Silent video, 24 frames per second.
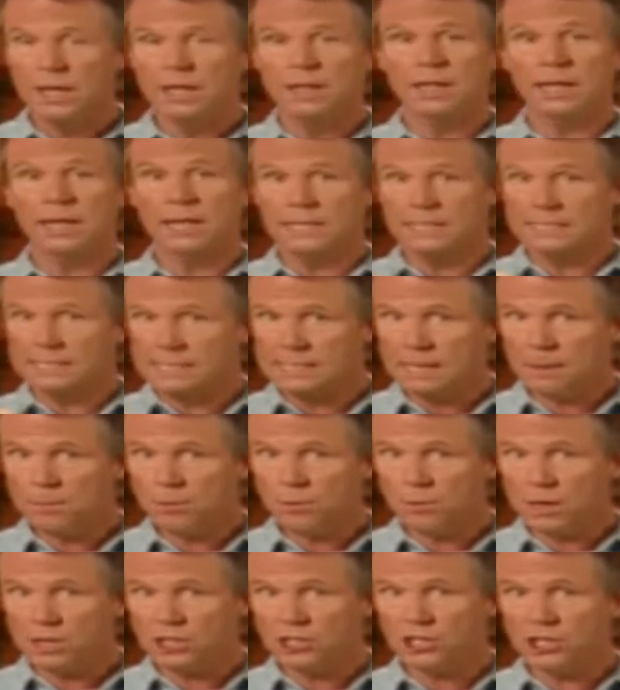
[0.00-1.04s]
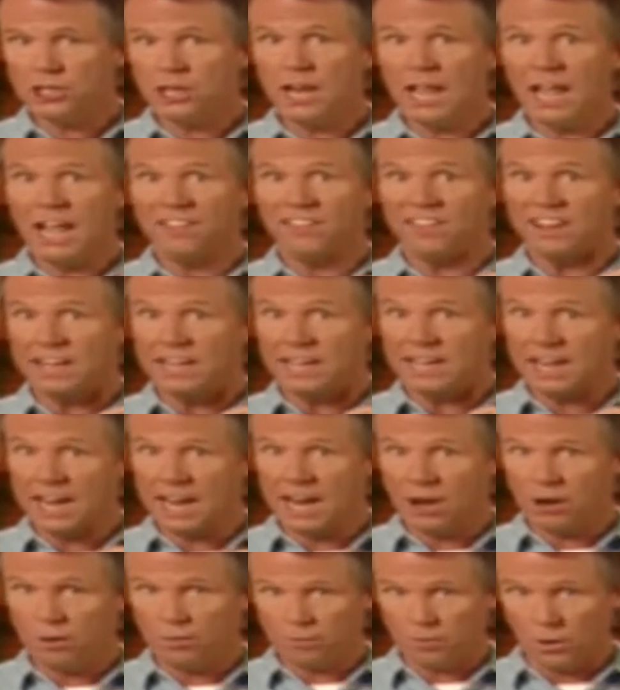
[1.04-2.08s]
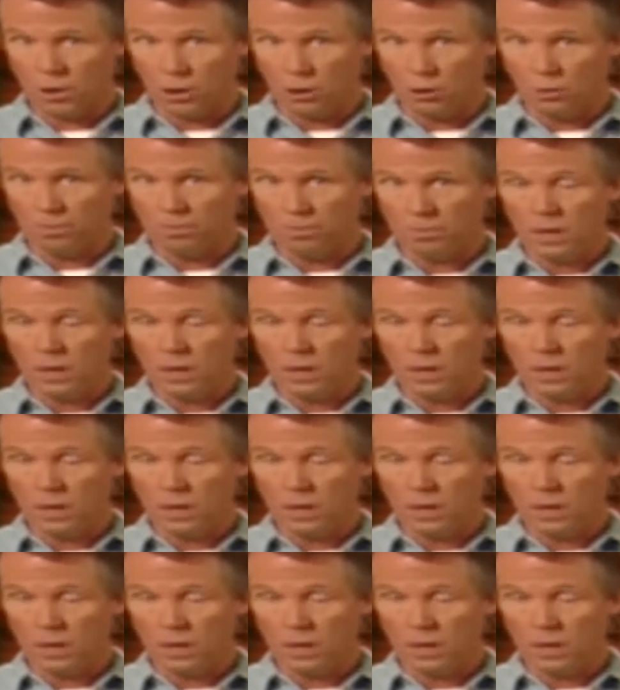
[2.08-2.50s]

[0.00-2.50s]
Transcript: They need separation and they need airflow.